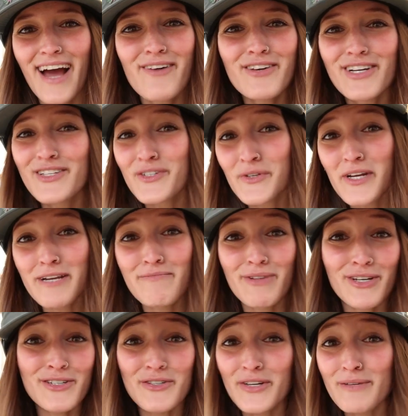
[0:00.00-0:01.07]
I want to dream
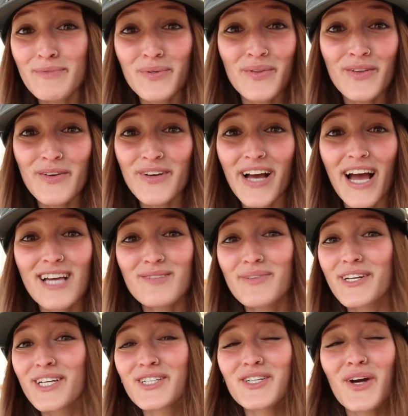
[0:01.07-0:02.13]
your dreams with you guys
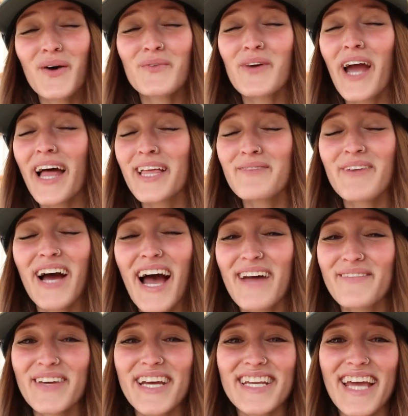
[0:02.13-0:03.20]
because y'all rally
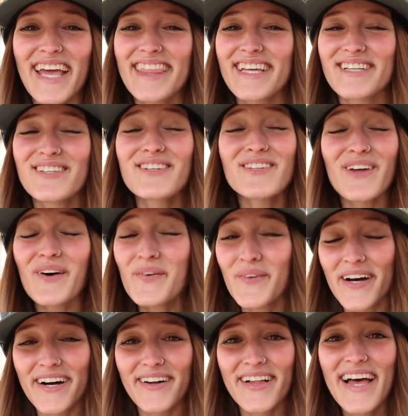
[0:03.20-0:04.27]
behind me and Nathan so
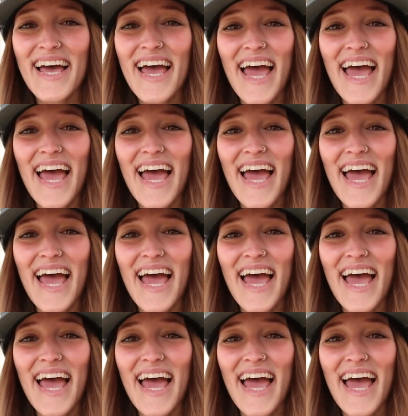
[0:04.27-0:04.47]
well,